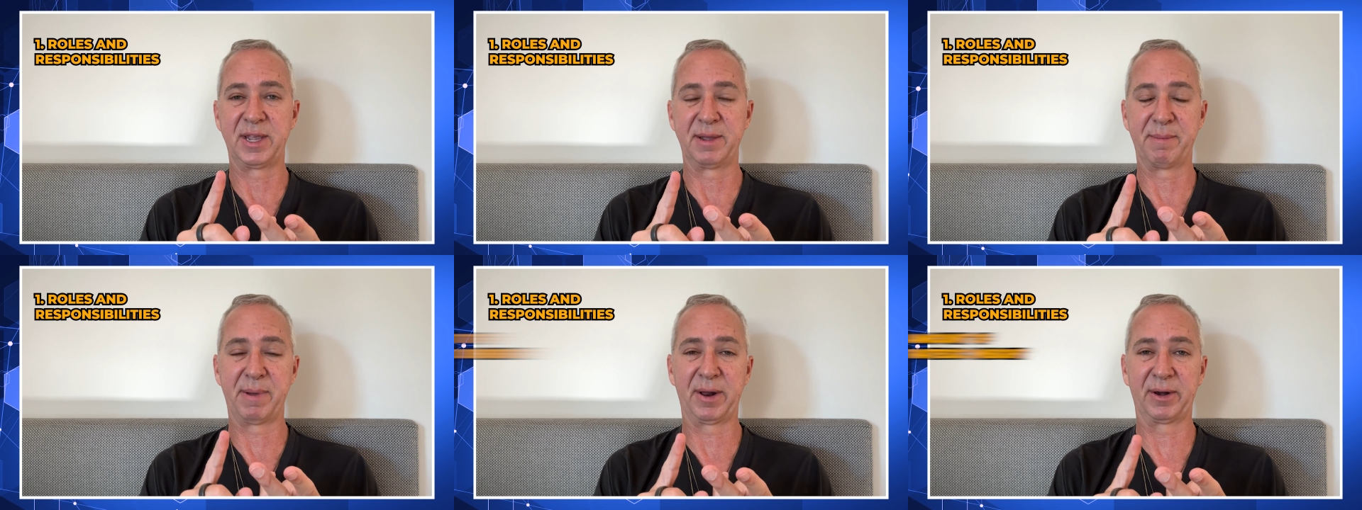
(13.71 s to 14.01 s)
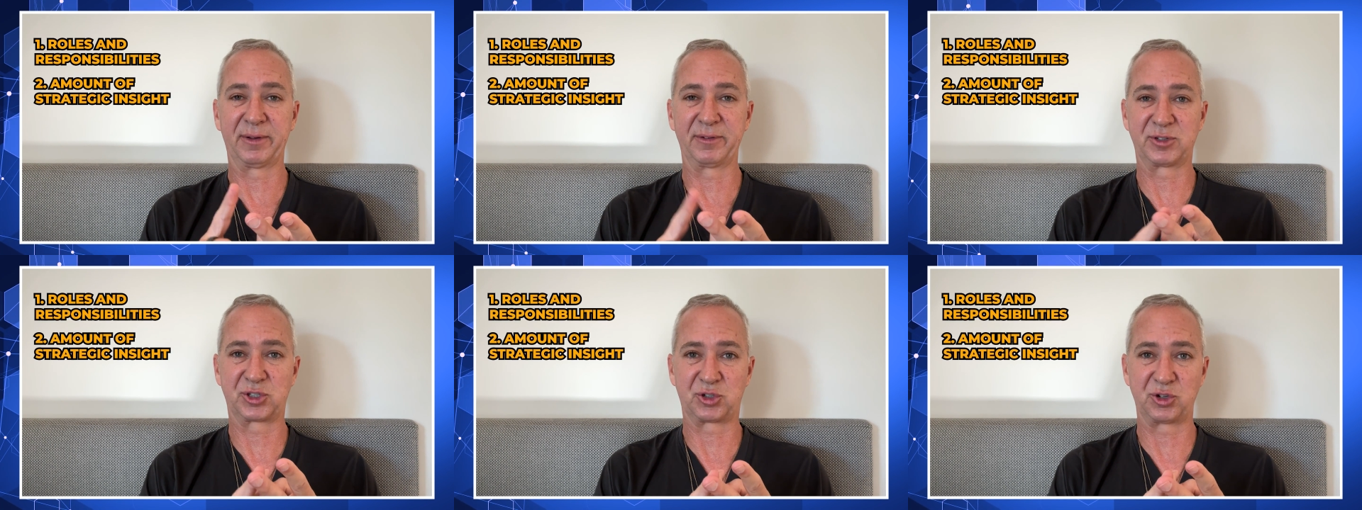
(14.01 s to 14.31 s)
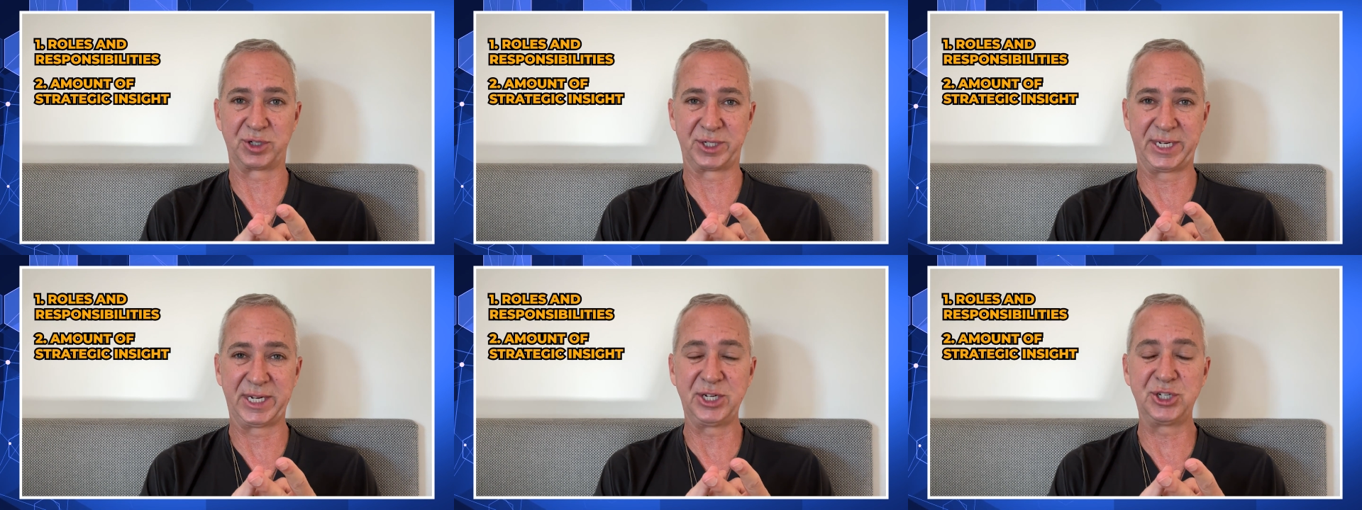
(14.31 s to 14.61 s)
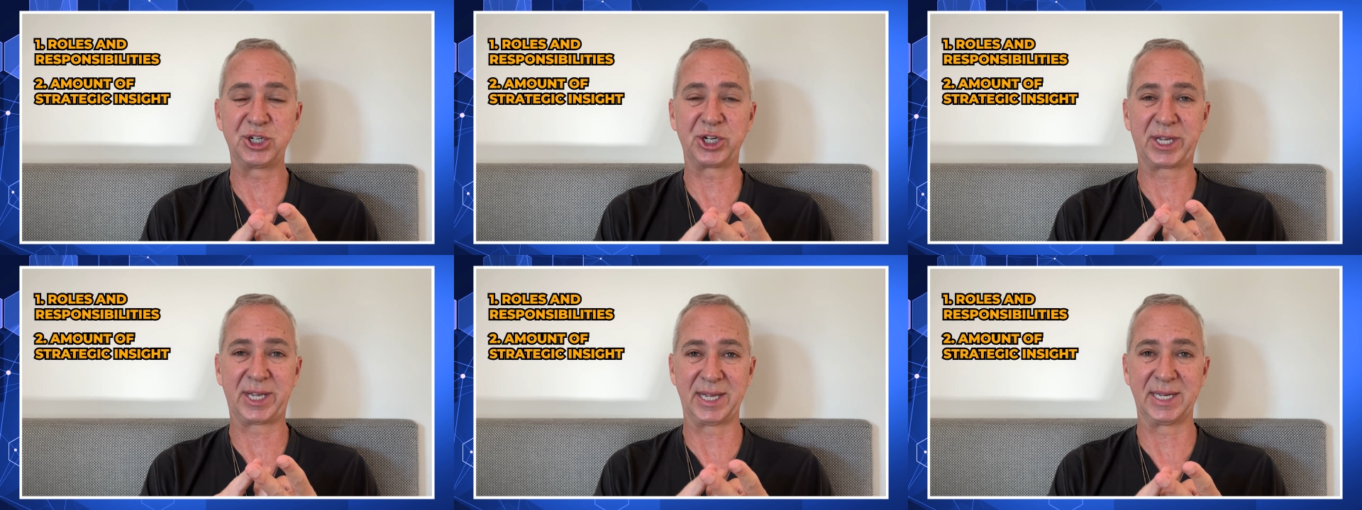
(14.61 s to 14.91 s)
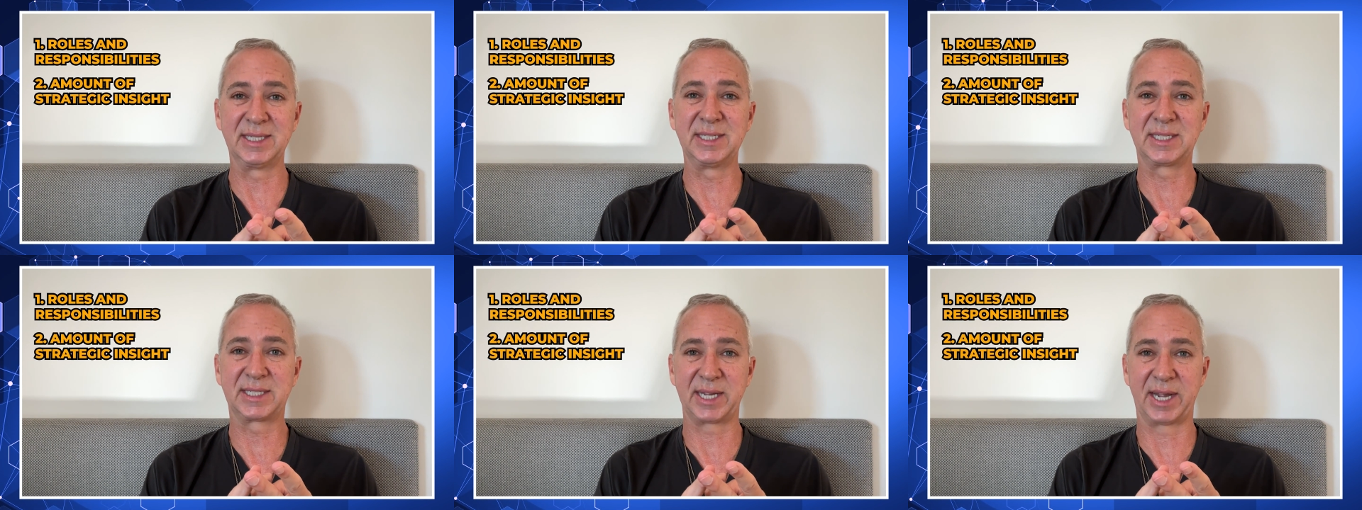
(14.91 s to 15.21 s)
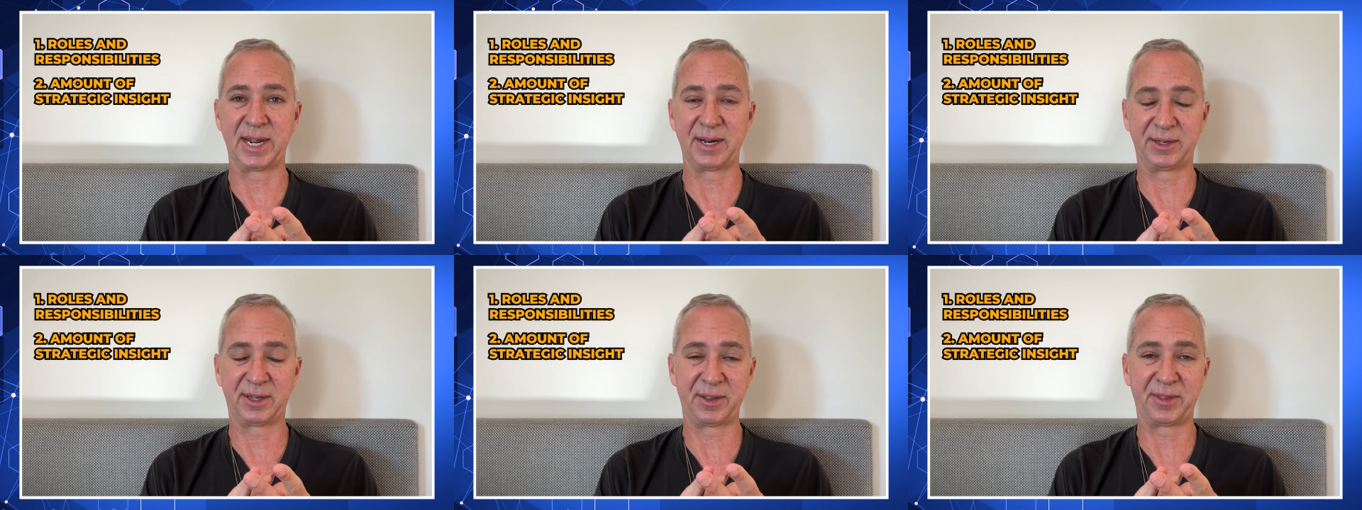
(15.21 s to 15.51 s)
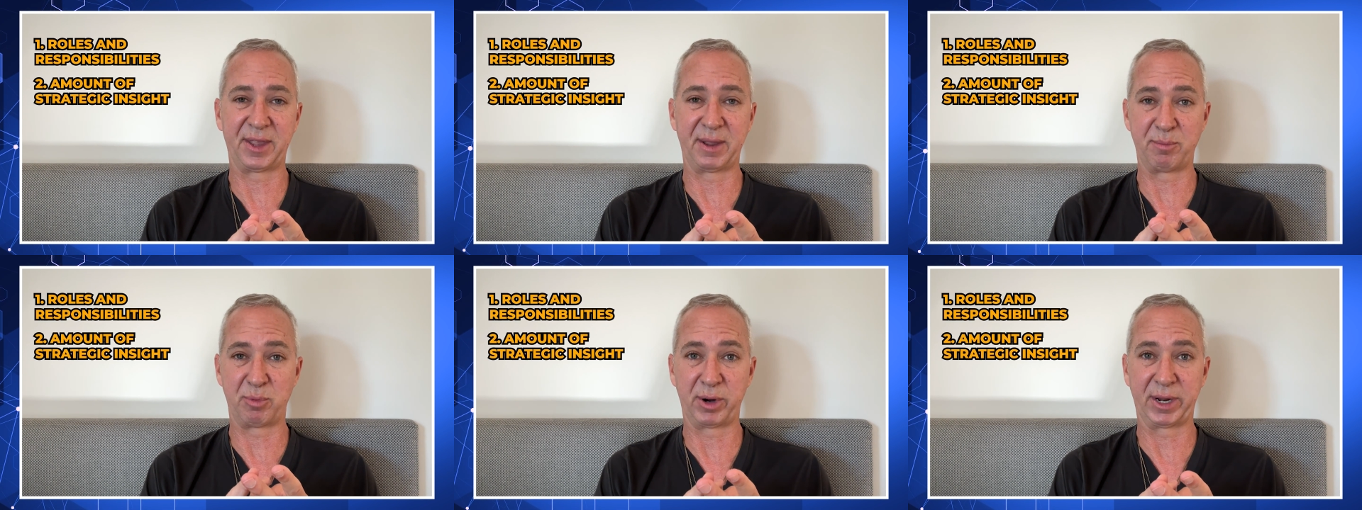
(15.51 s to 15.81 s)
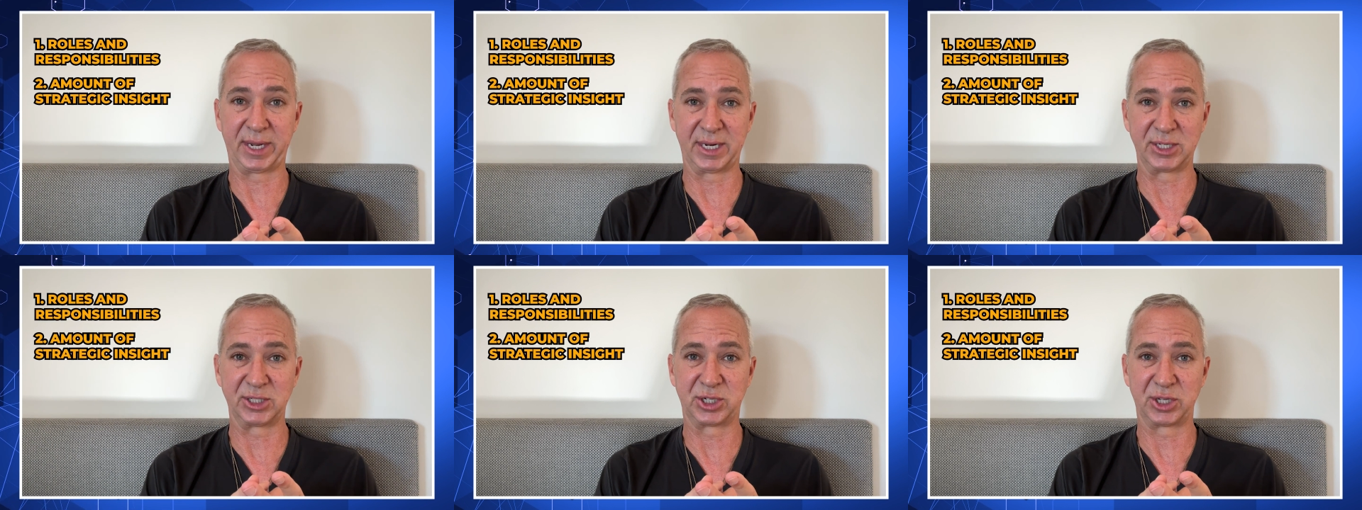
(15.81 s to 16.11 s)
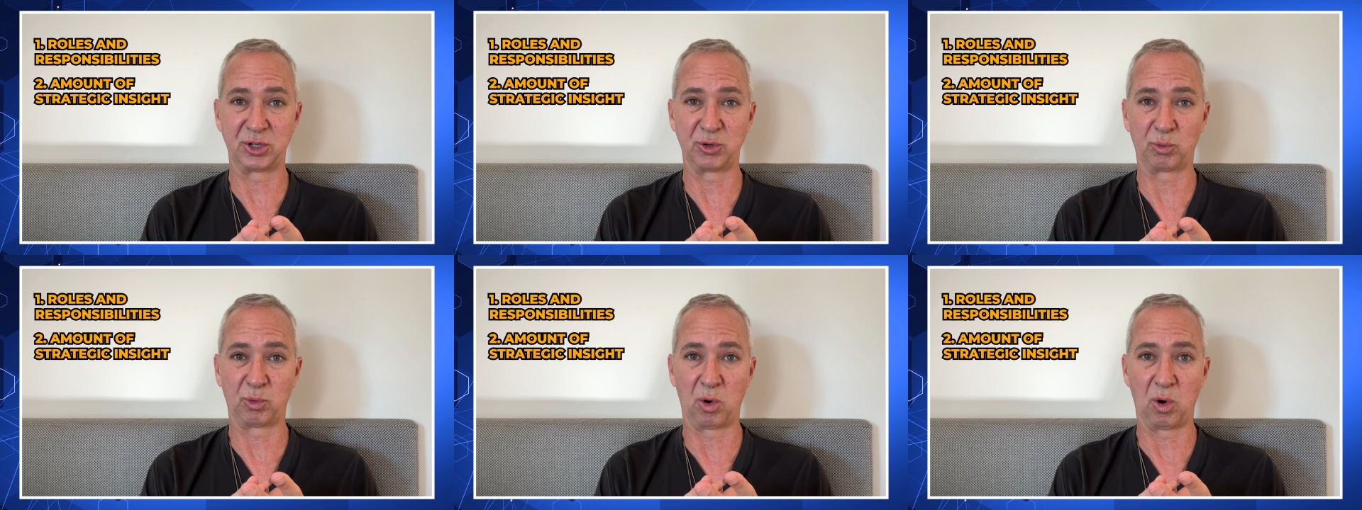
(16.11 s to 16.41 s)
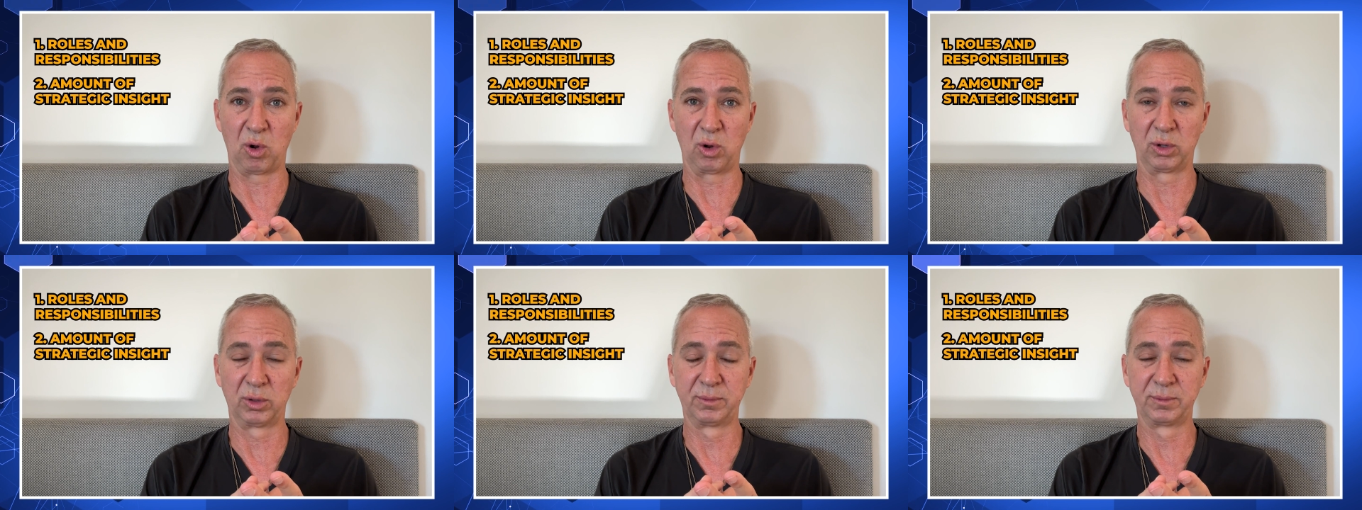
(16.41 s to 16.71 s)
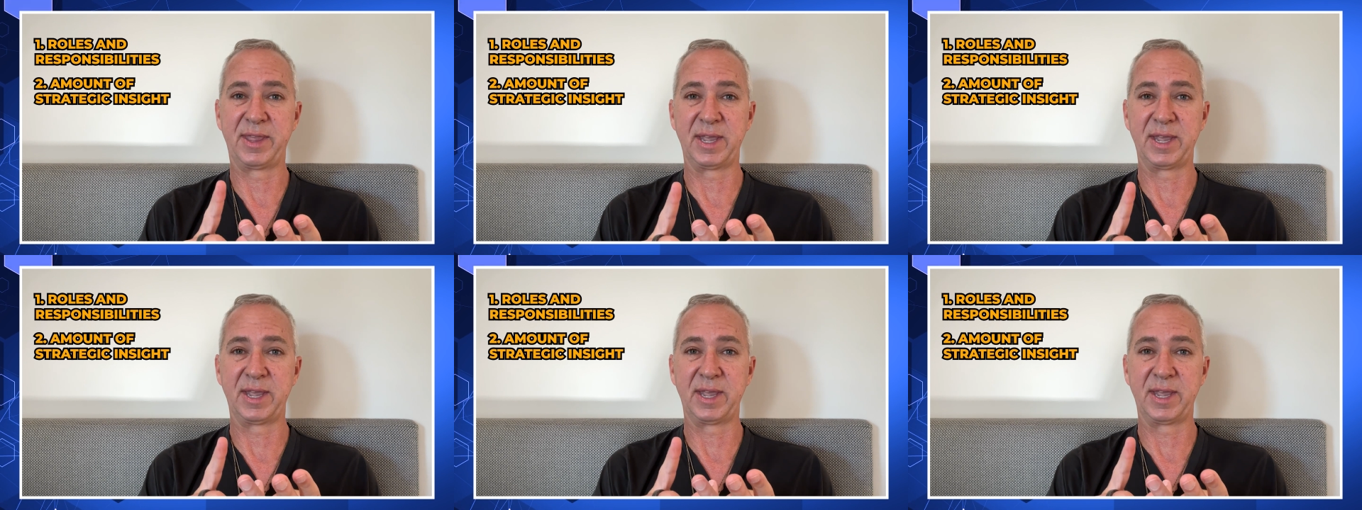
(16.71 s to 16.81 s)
the amount of strategic insight that they bring into the role,